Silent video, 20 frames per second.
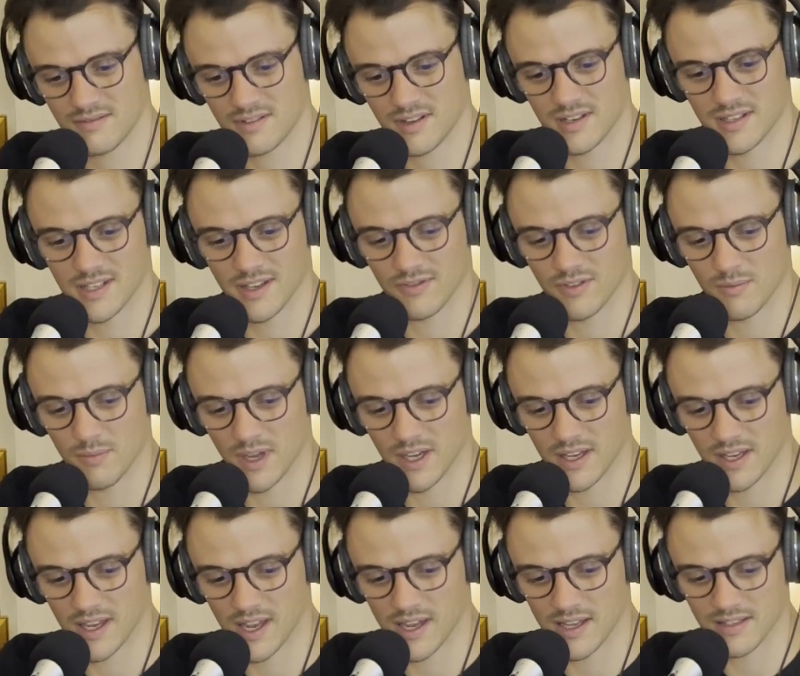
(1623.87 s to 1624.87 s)
Yeah.
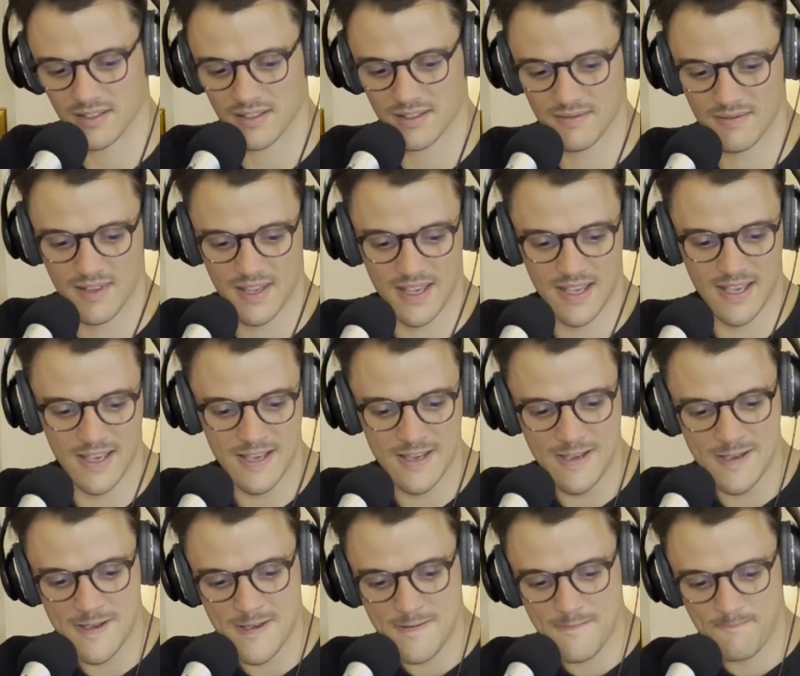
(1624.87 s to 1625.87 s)
Look,
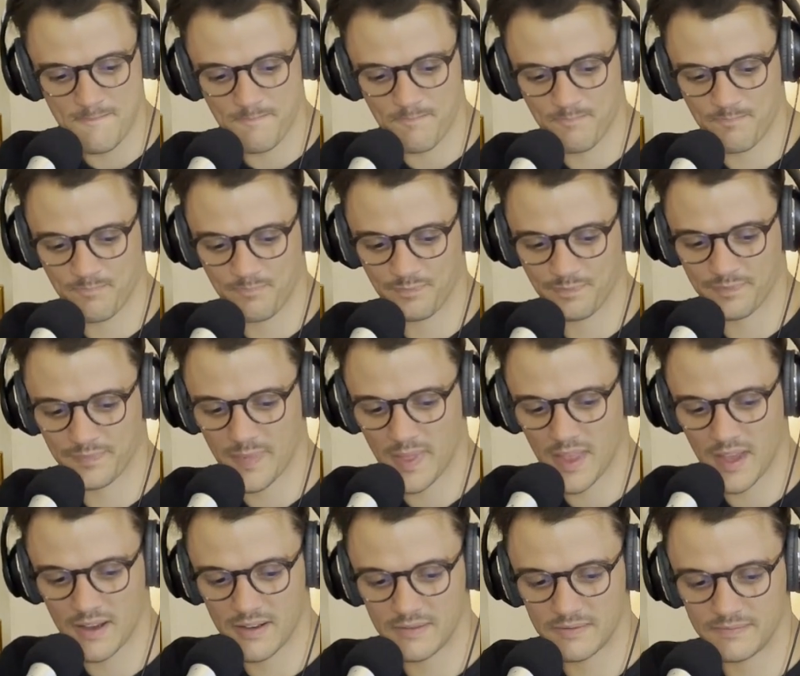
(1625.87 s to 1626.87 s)
if you,
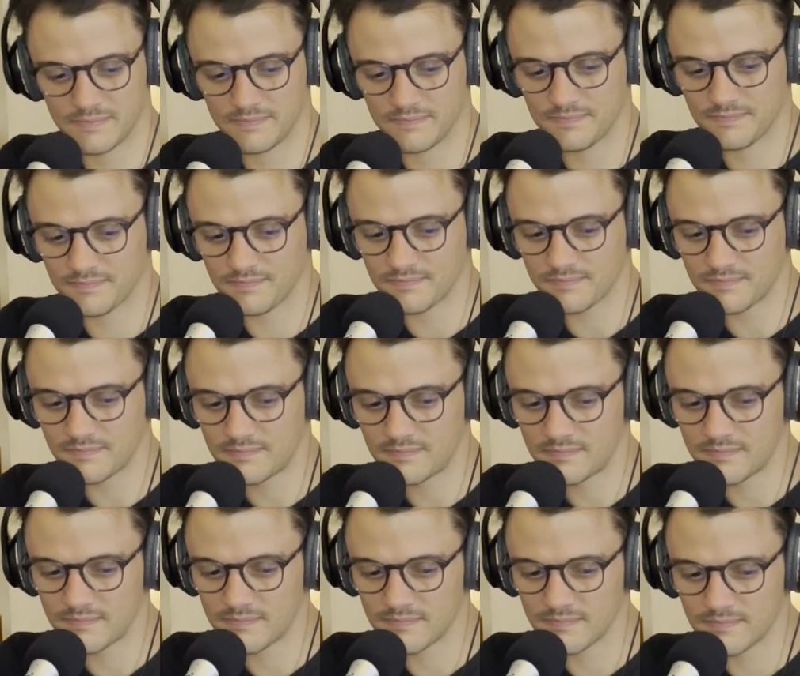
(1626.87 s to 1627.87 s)
I wouldn't
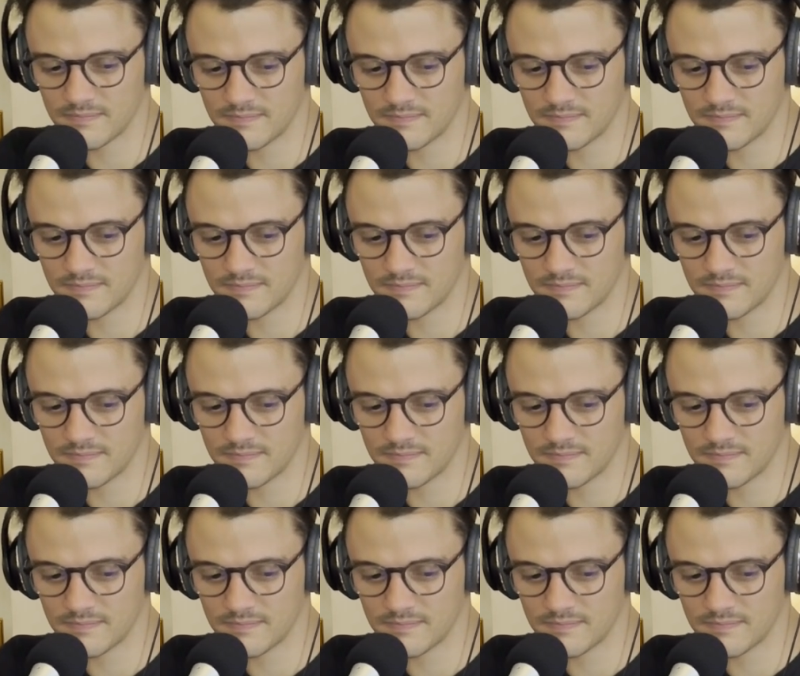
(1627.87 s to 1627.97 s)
